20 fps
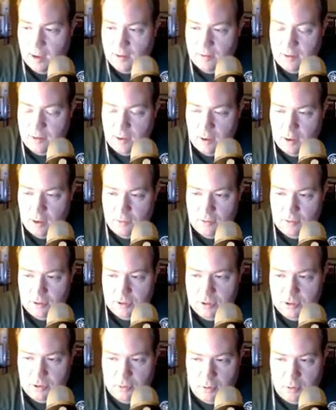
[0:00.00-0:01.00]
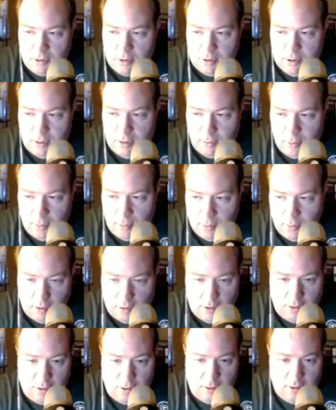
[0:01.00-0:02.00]
The other two are a little
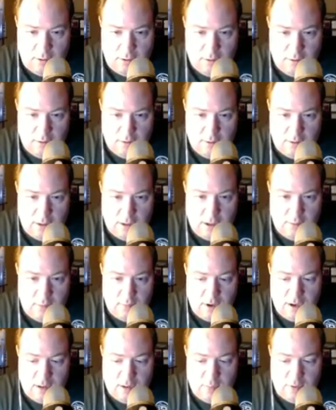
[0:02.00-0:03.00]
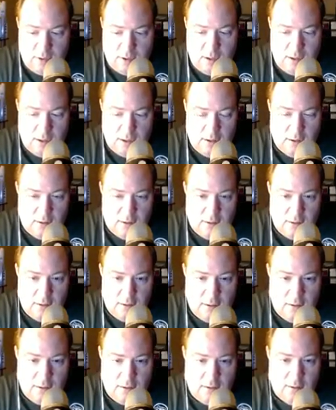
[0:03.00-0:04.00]
harder in my opinion.
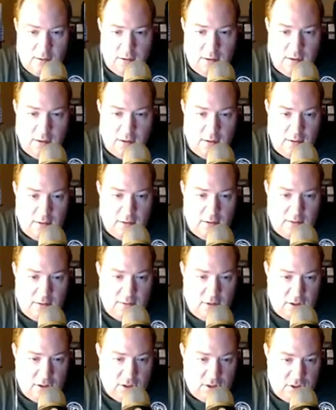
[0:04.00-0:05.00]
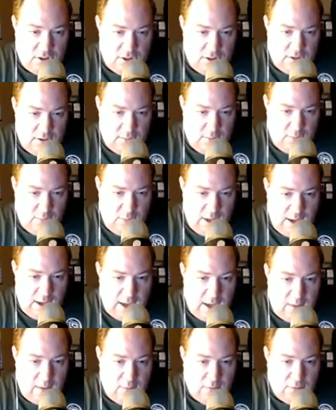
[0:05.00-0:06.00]

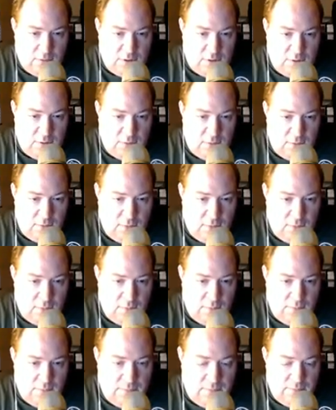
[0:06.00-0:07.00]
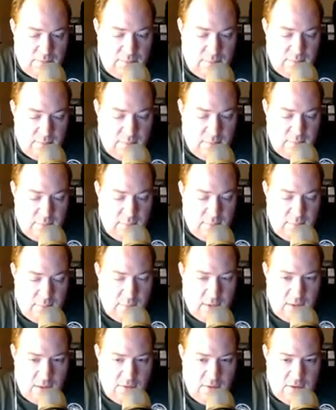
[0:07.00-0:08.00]
Being able to,
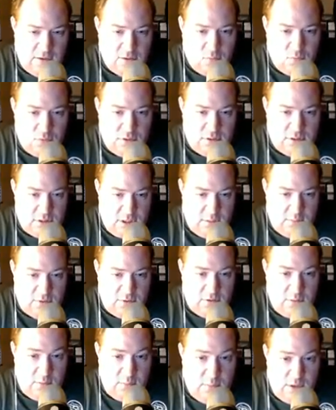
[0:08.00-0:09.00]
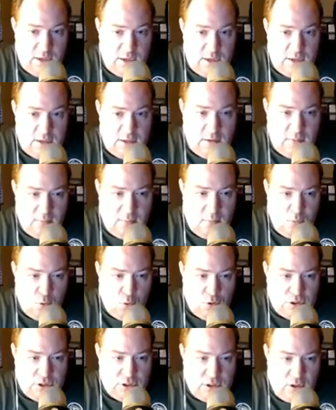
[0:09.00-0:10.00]
this one seems to be
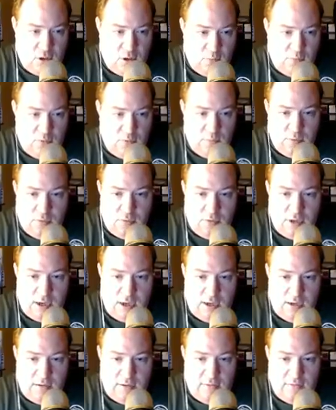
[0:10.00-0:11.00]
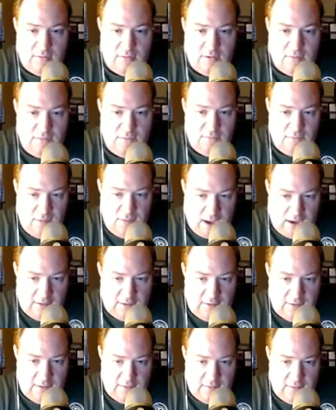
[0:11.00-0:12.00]
more sculptable in its
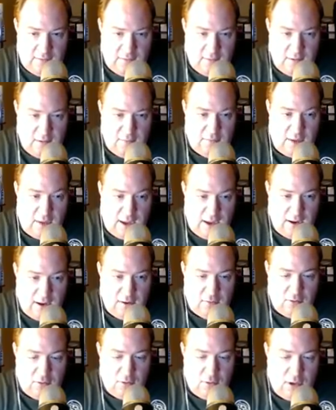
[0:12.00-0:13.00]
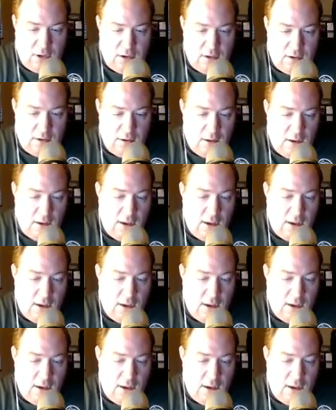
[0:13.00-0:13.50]
effect of how you can